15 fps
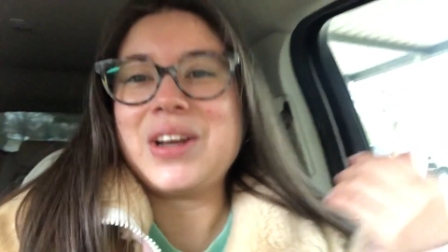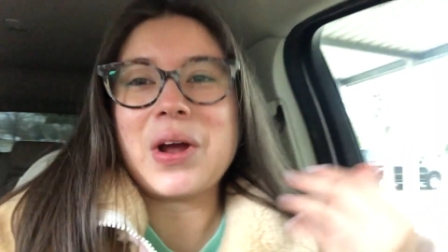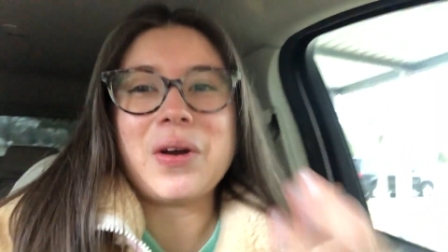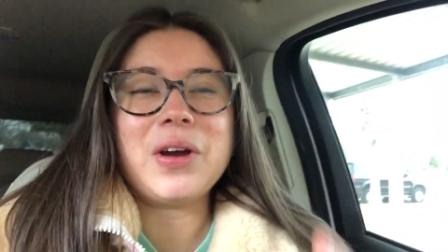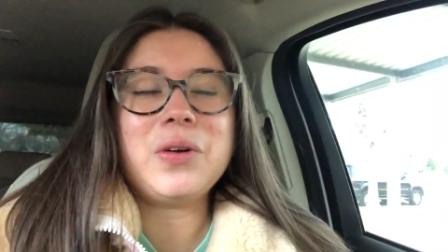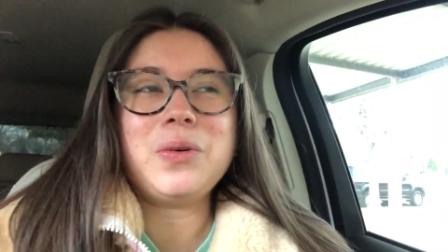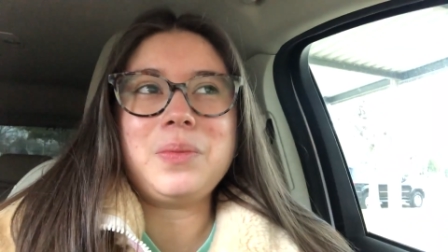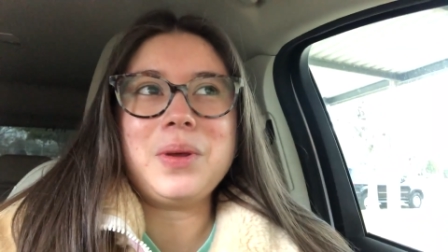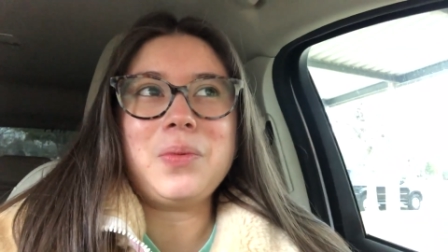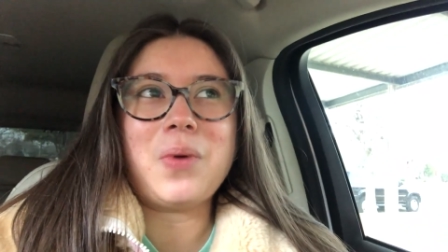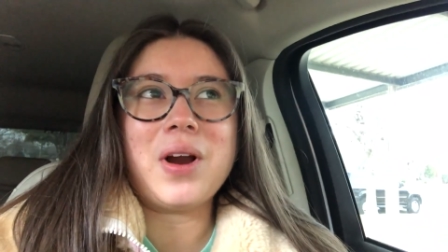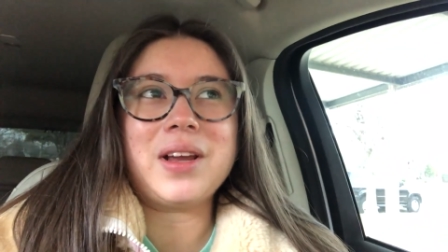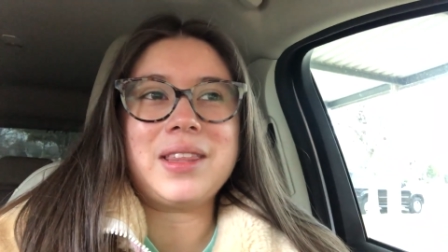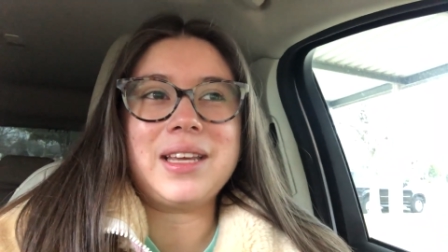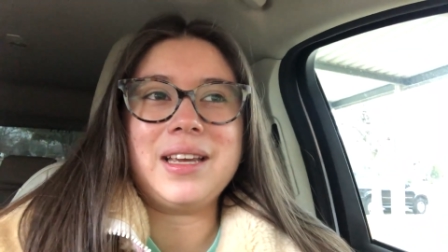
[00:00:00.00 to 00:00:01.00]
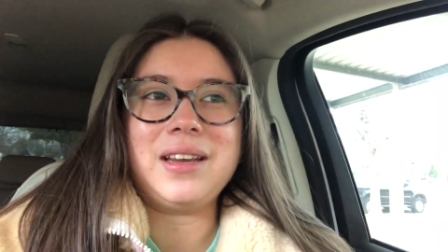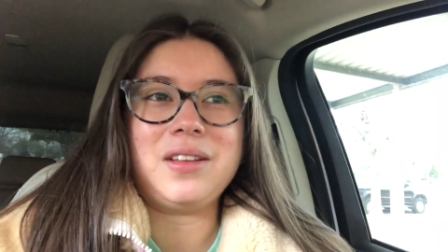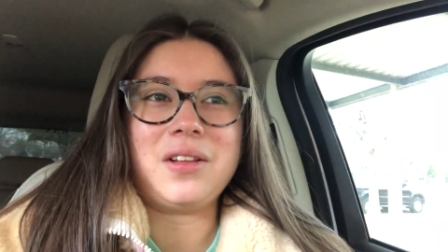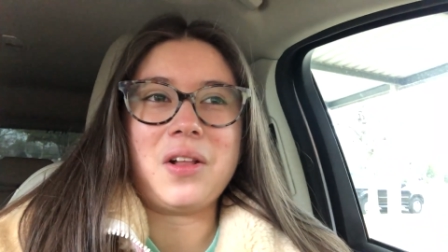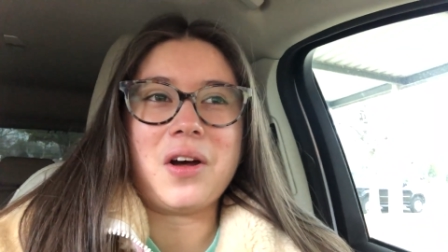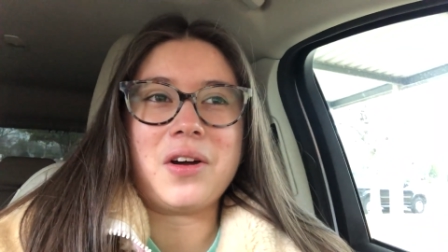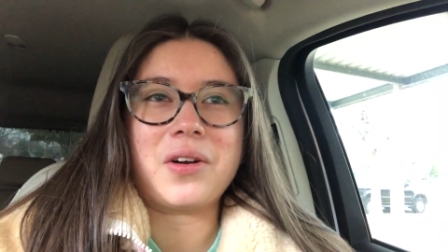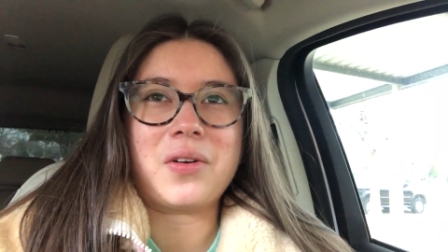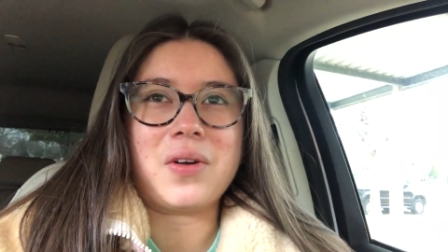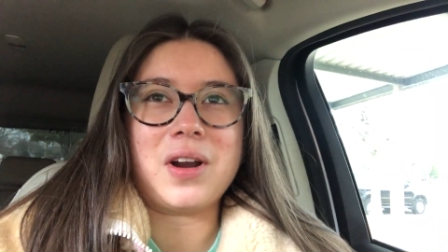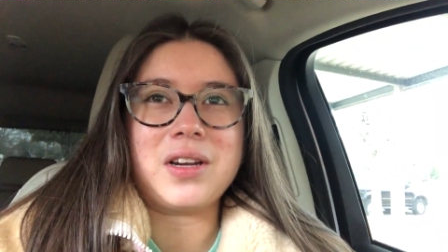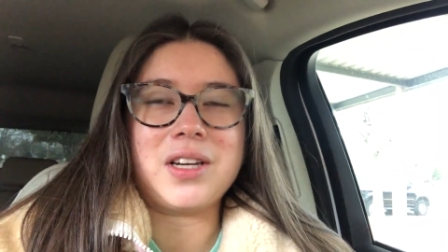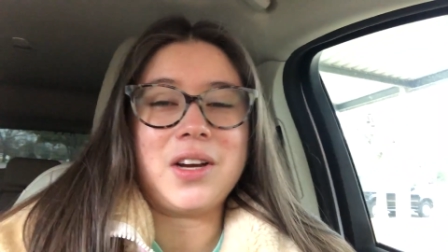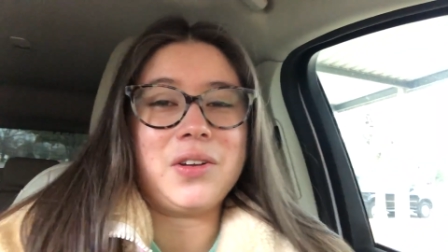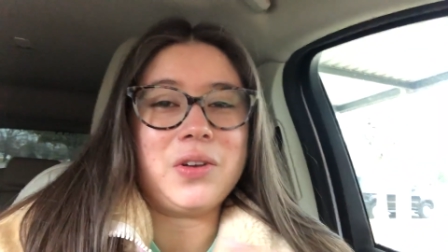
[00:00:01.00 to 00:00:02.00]
You know, it would be worth it in the long
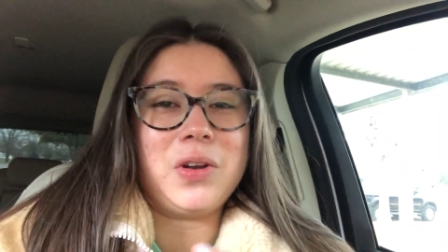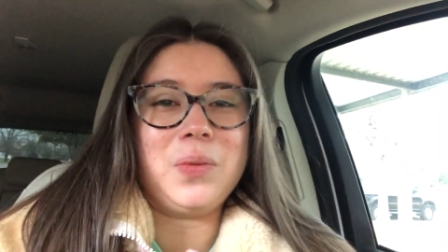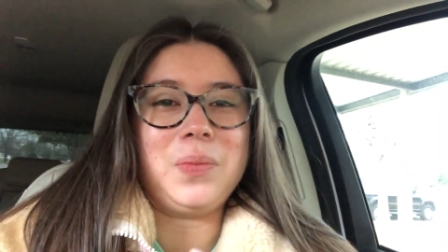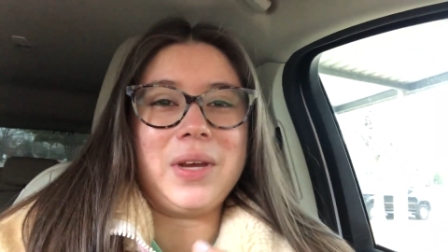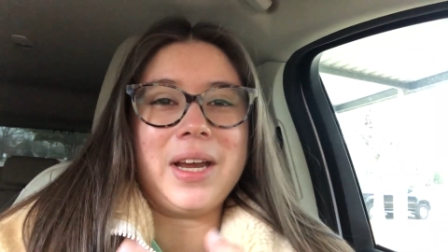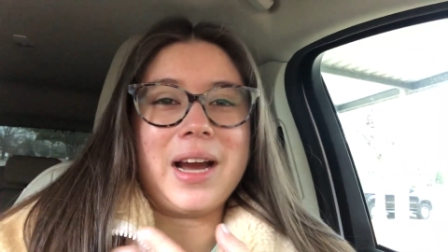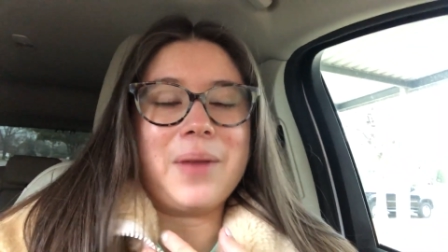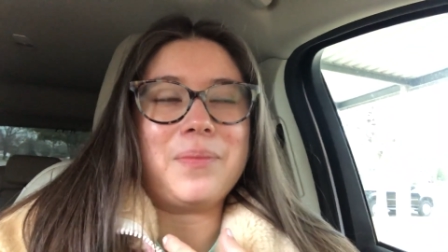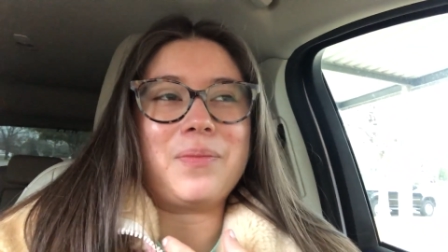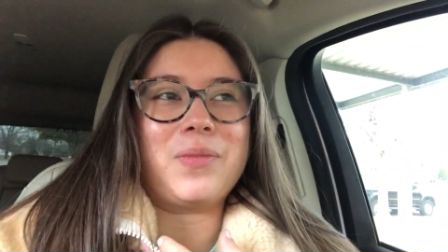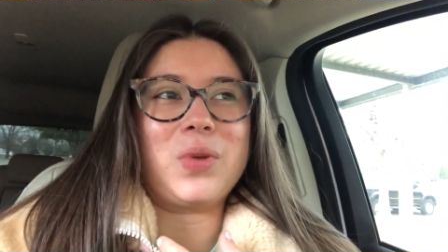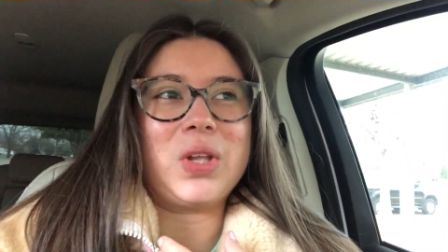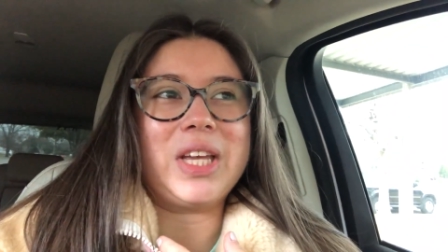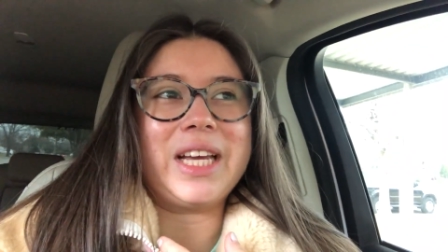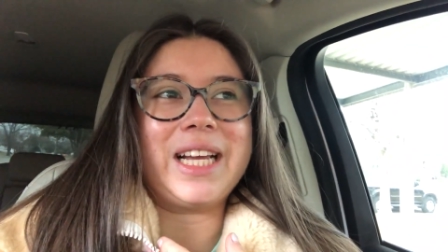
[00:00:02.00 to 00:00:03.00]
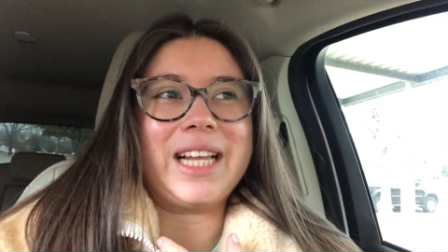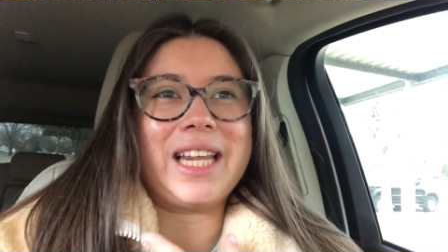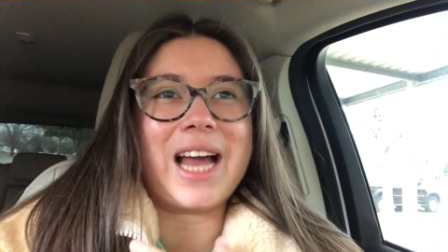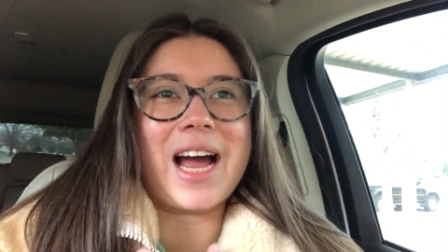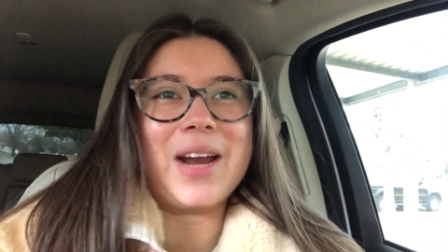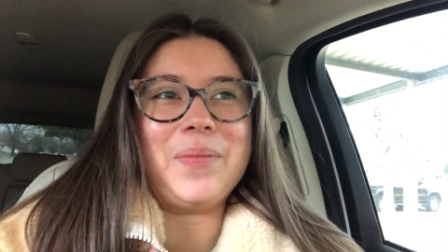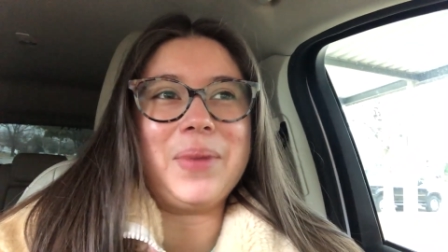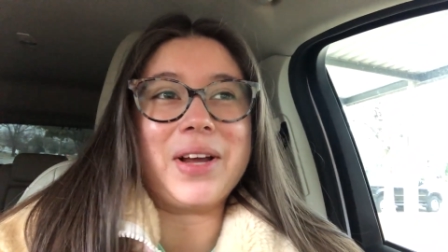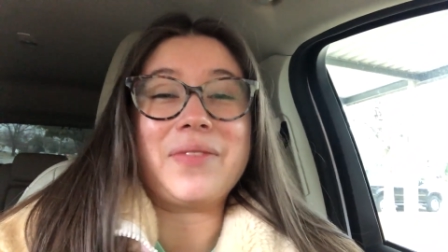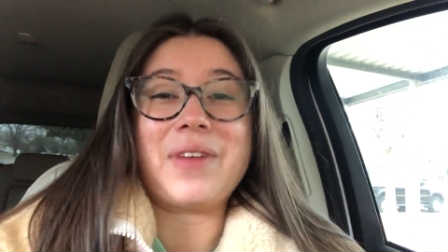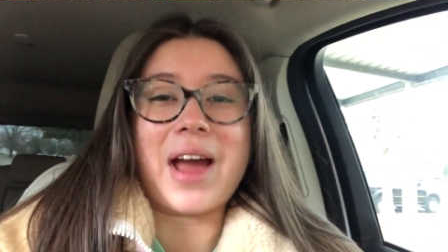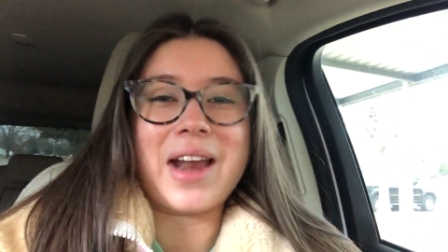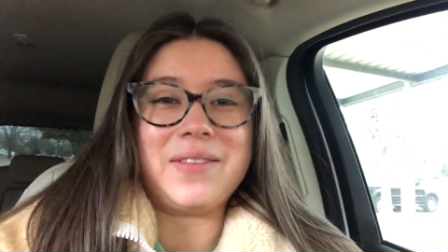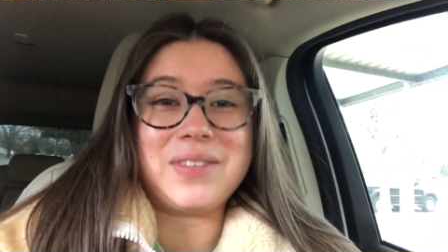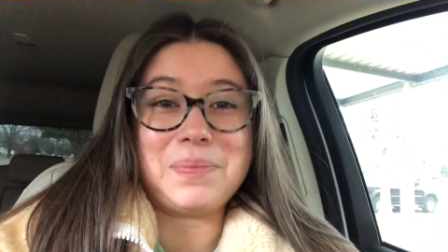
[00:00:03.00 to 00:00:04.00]
run. Y'all know me. I'm really not a big
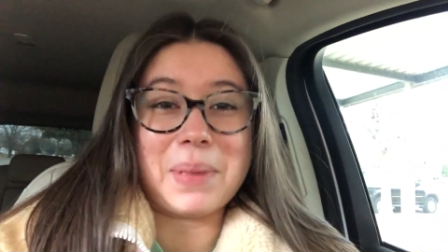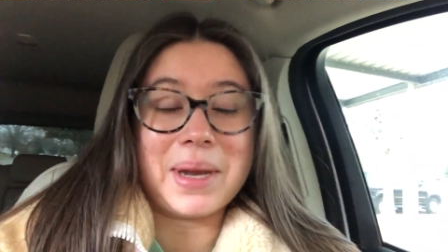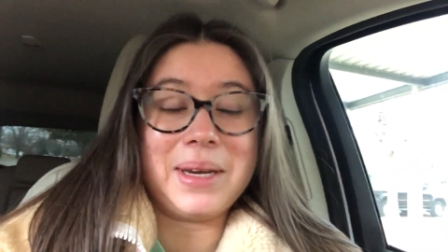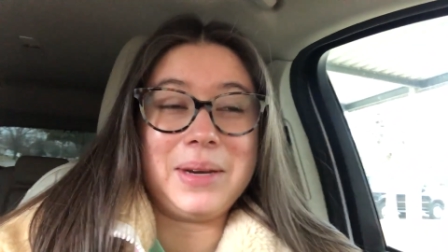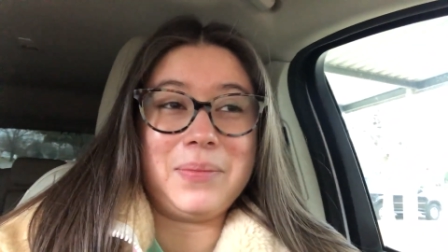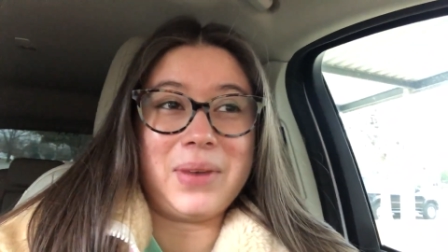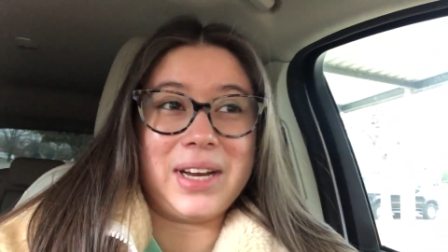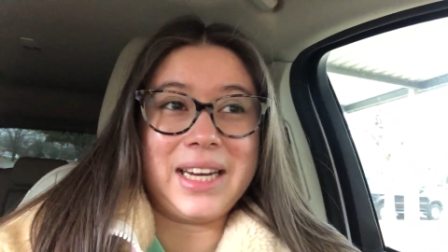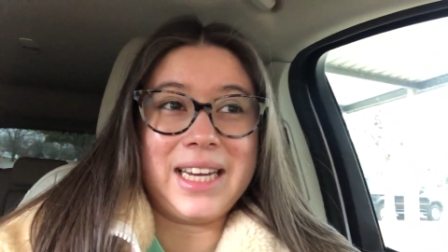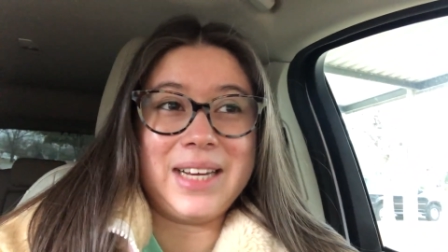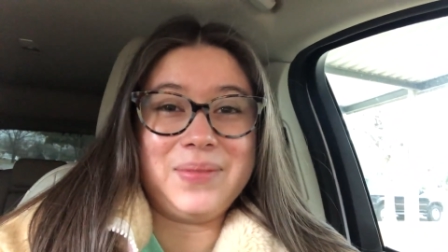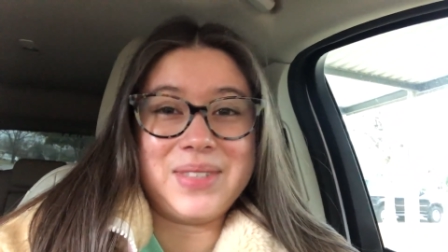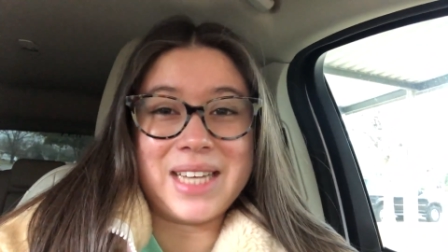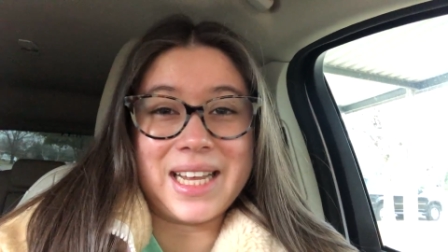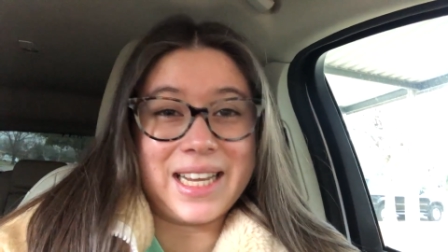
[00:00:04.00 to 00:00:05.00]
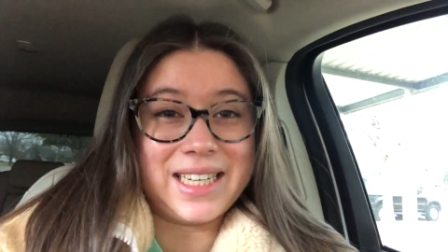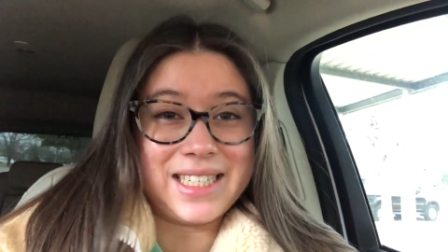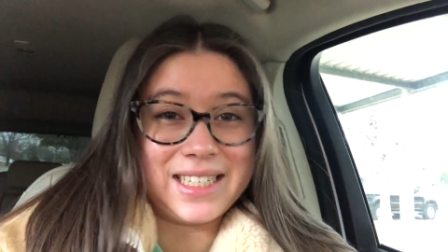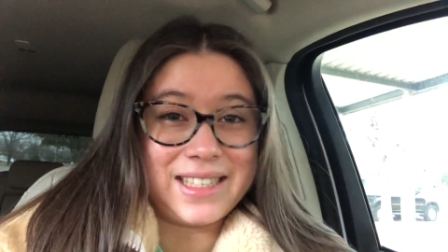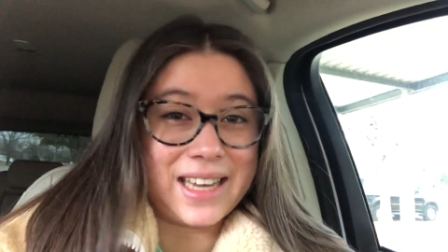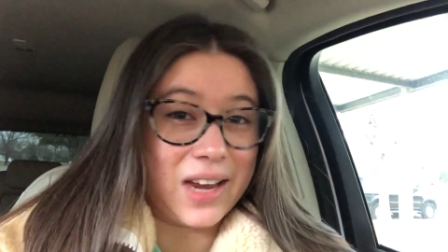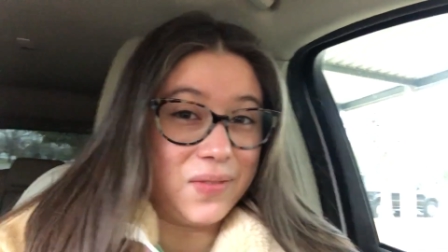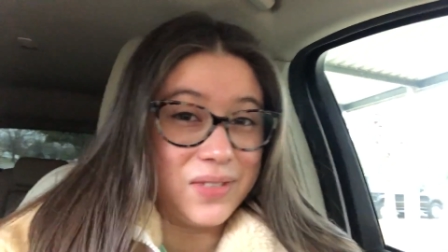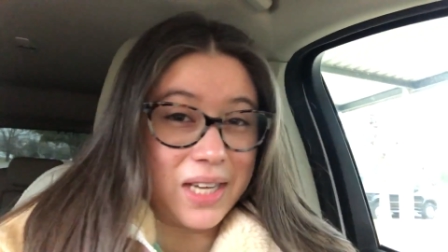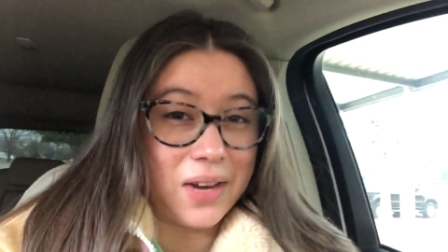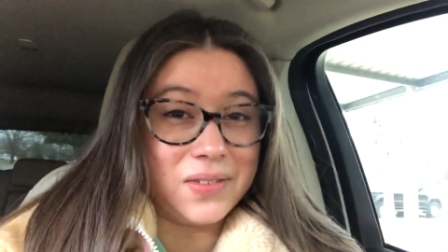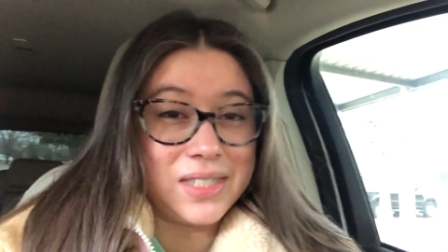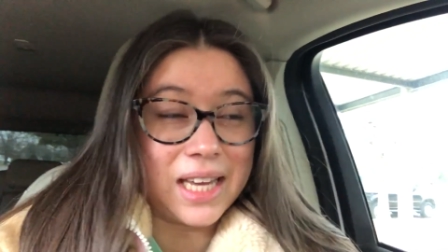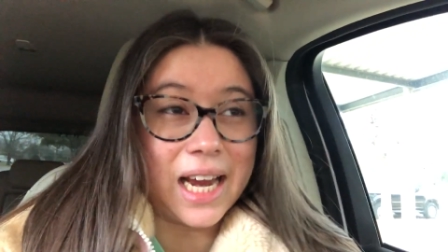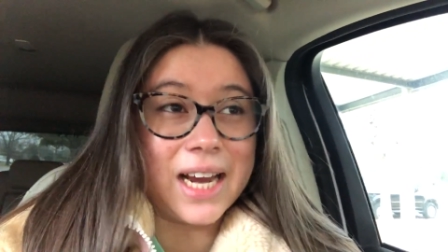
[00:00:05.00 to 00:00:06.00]
fan of spending money because I like to save,
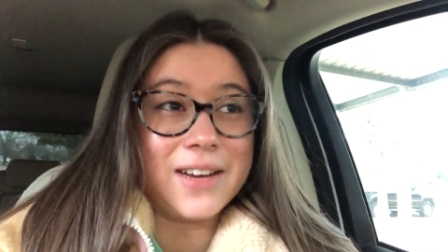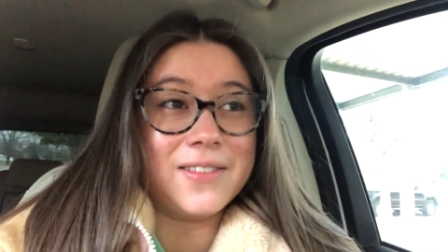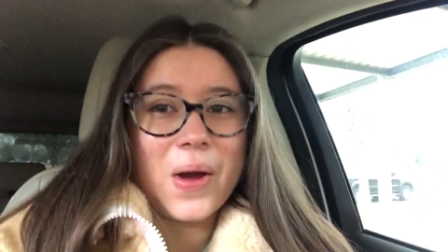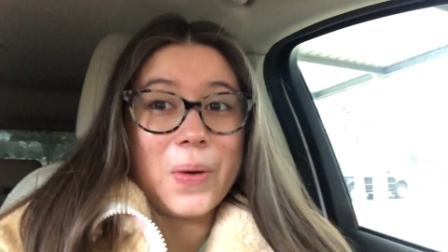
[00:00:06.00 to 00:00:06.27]
save, save.